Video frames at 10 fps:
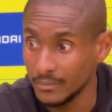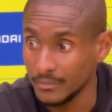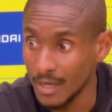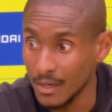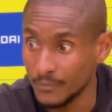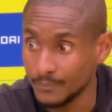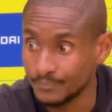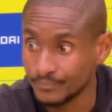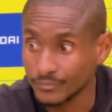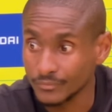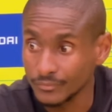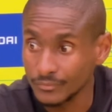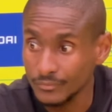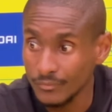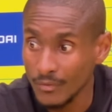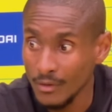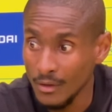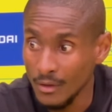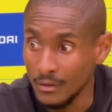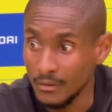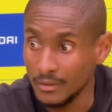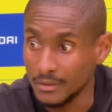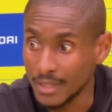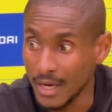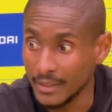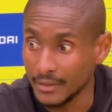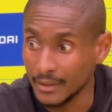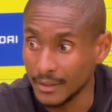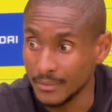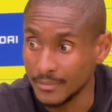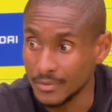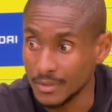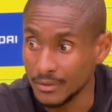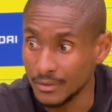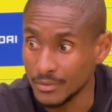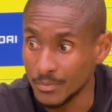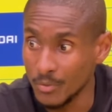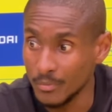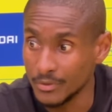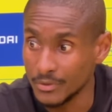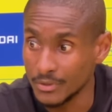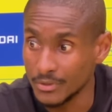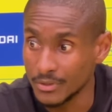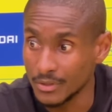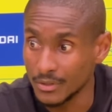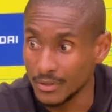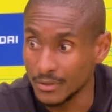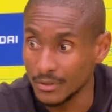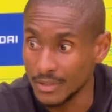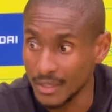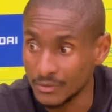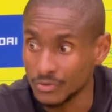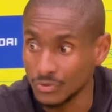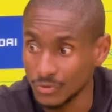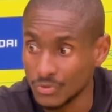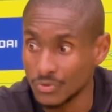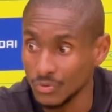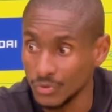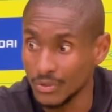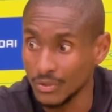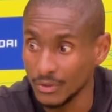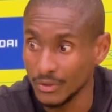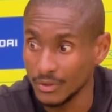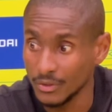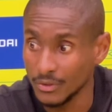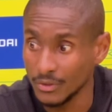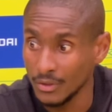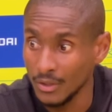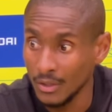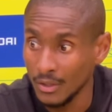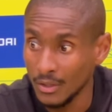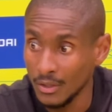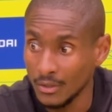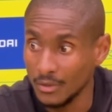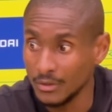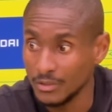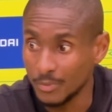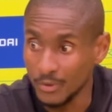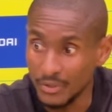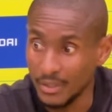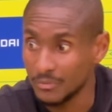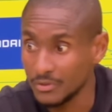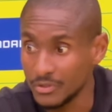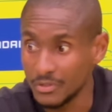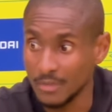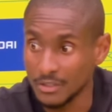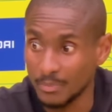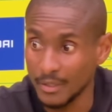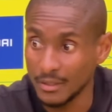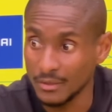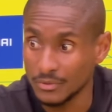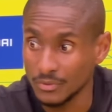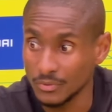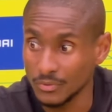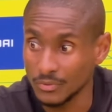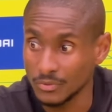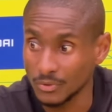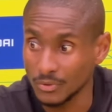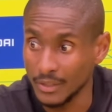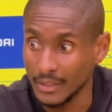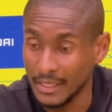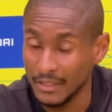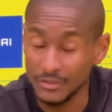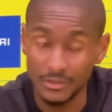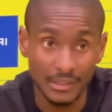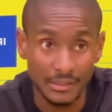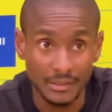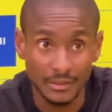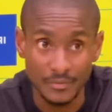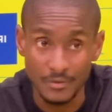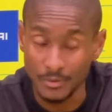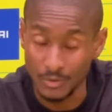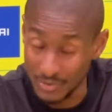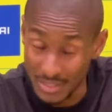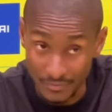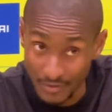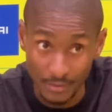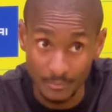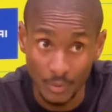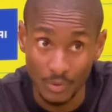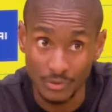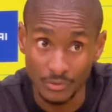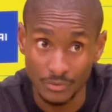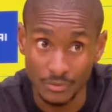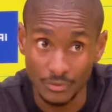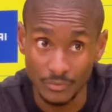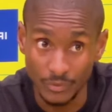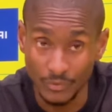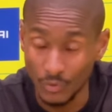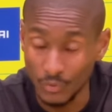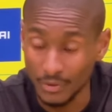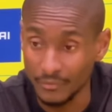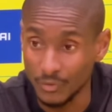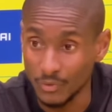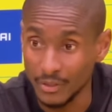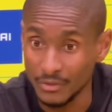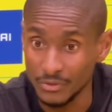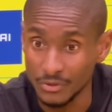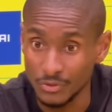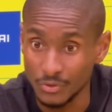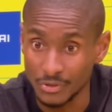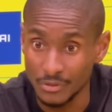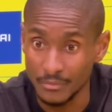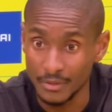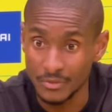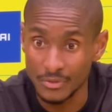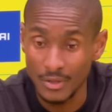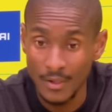him now. In these dying games and these moments, his uh, his attitude is good and uh, uh, his body language is much better. So so and the energy that he gives because that's very important. You know, you've got to give good energy to your teammates